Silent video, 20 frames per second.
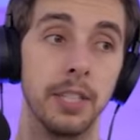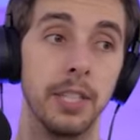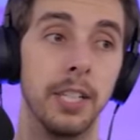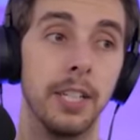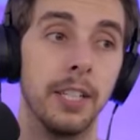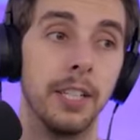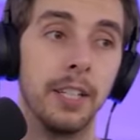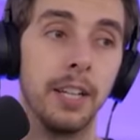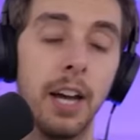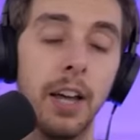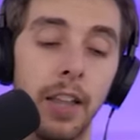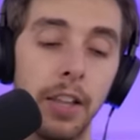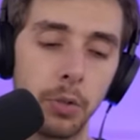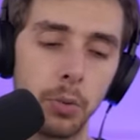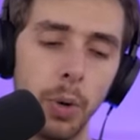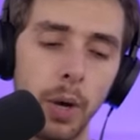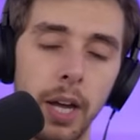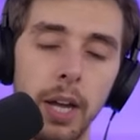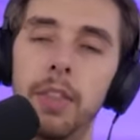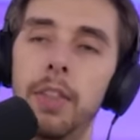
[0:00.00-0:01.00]
And
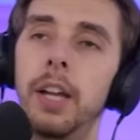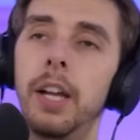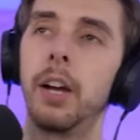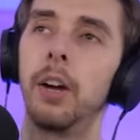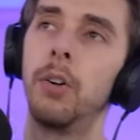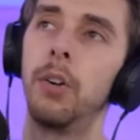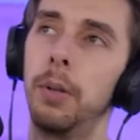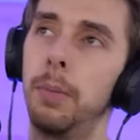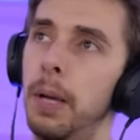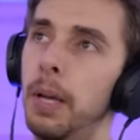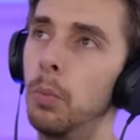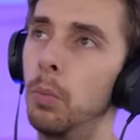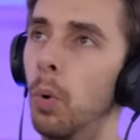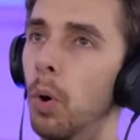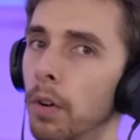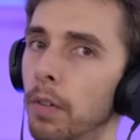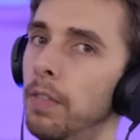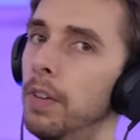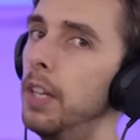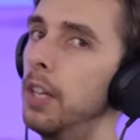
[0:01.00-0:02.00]
that's why I think I only made
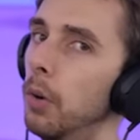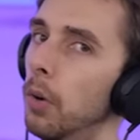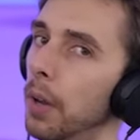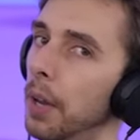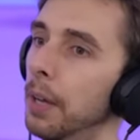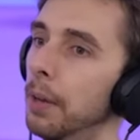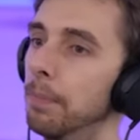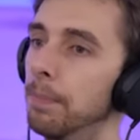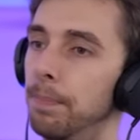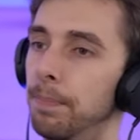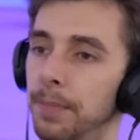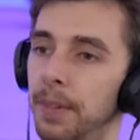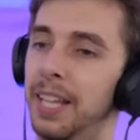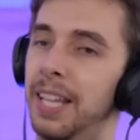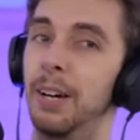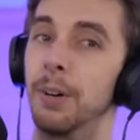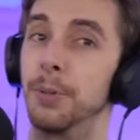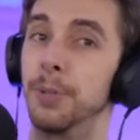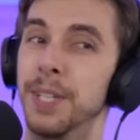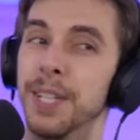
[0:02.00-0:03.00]
one video on it.
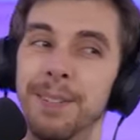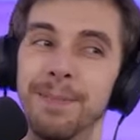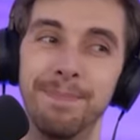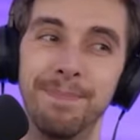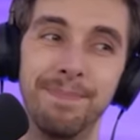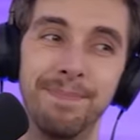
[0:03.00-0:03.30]
And that was it.